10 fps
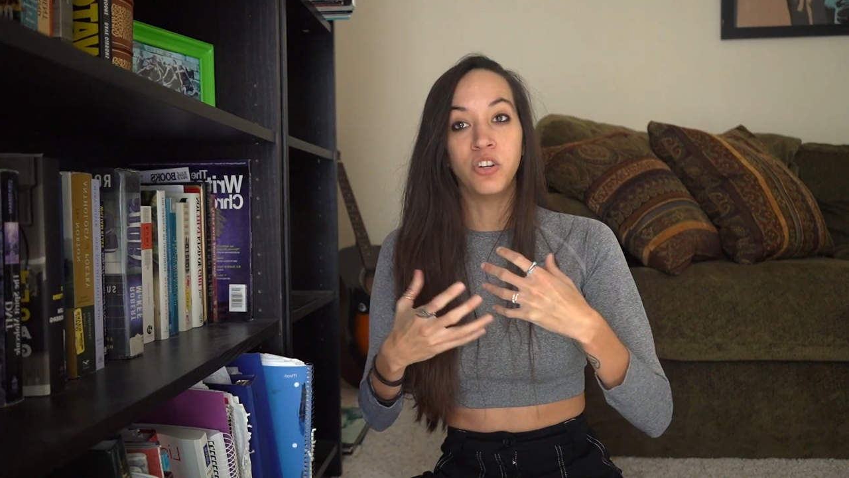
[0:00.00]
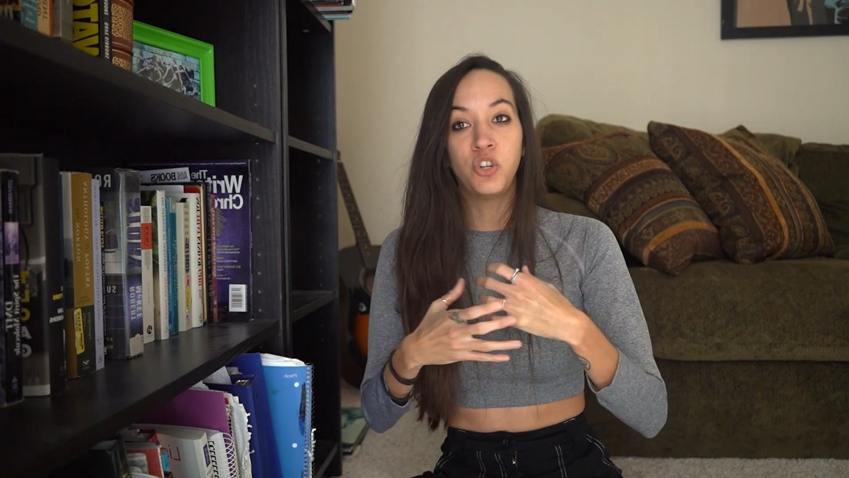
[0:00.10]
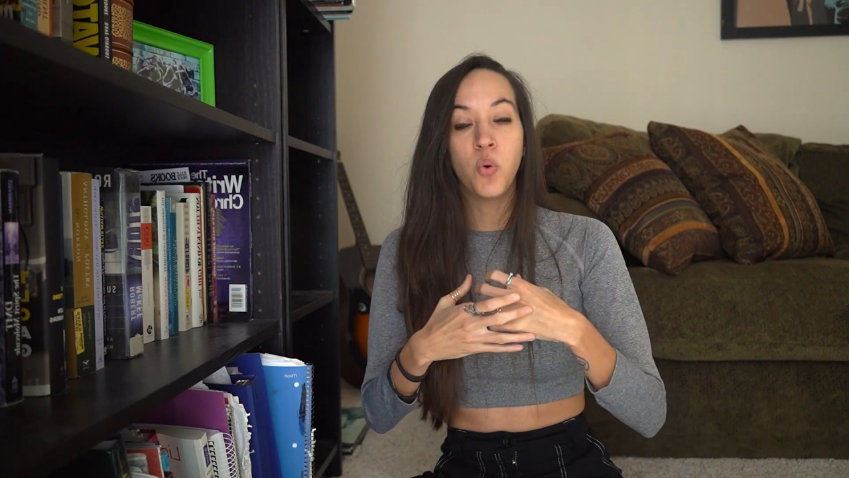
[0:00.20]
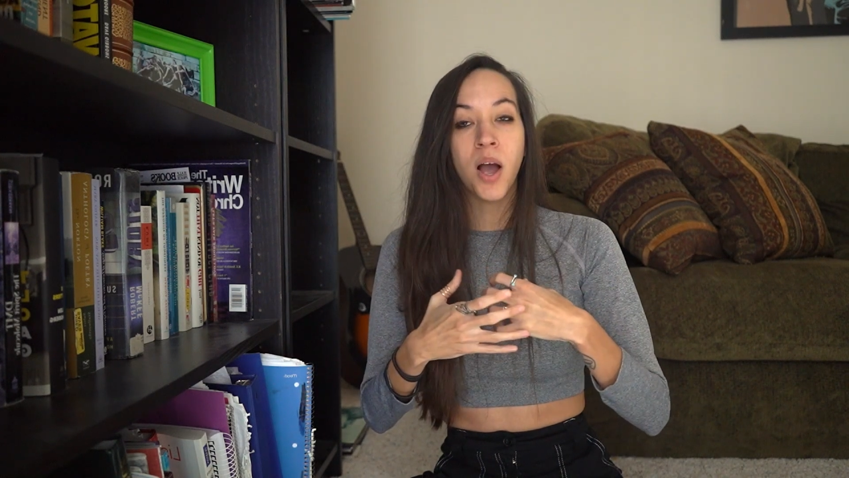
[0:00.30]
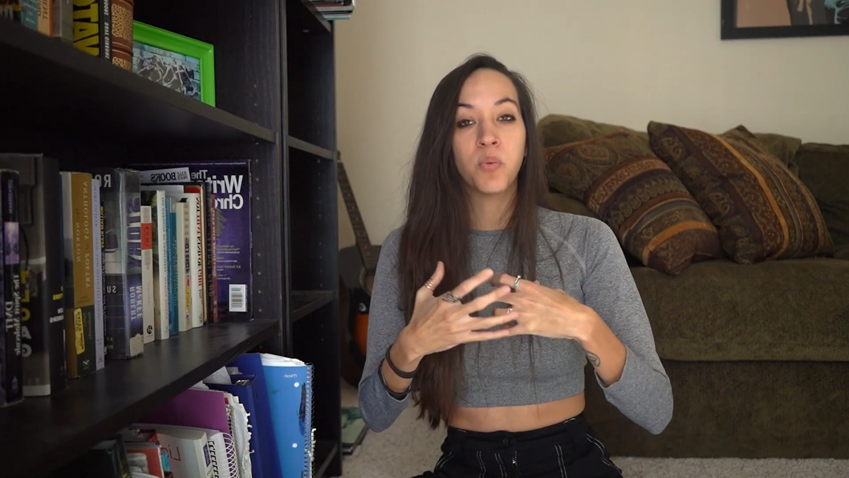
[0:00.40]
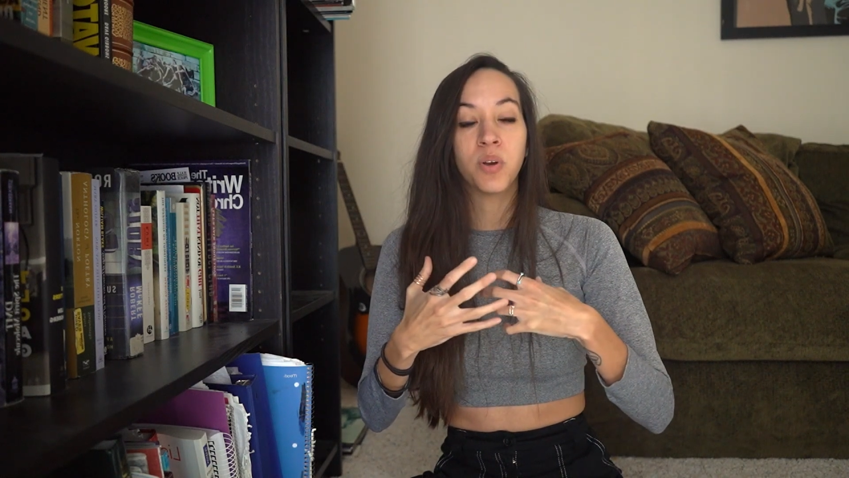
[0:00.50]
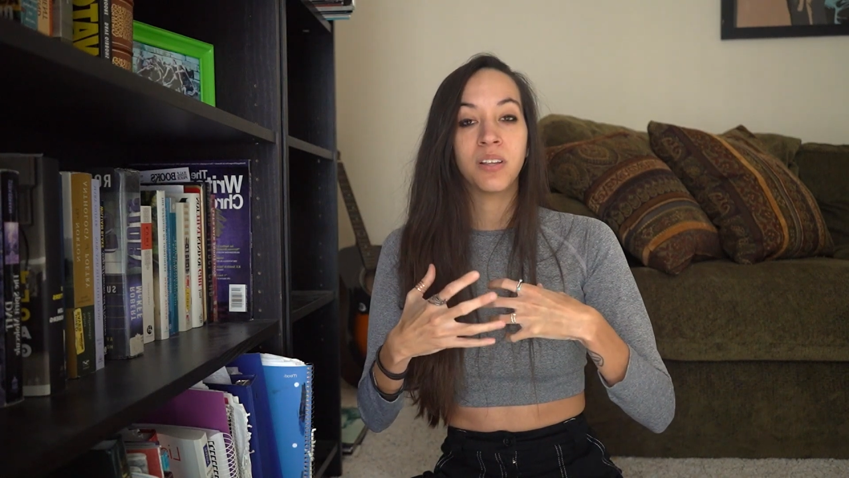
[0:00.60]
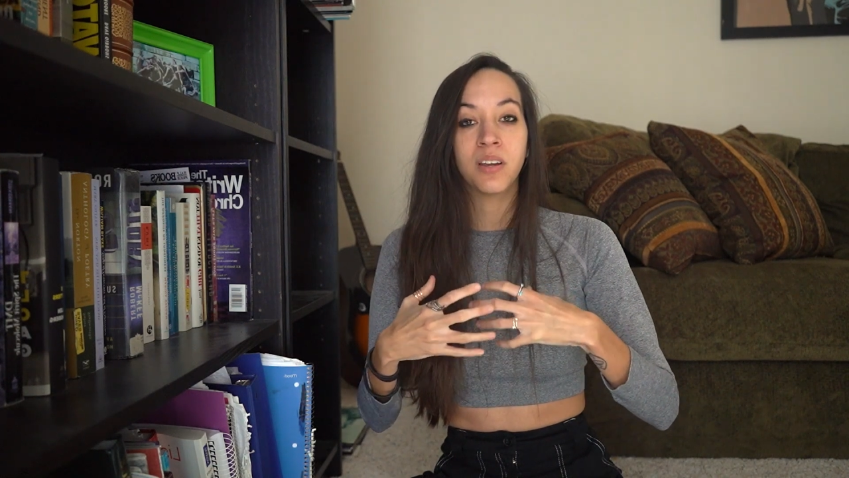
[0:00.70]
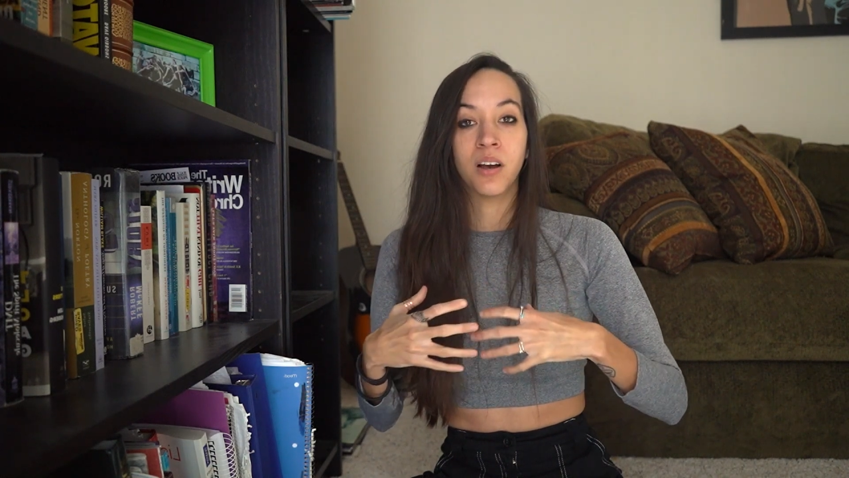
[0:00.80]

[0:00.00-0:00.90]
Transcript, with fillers: Do I really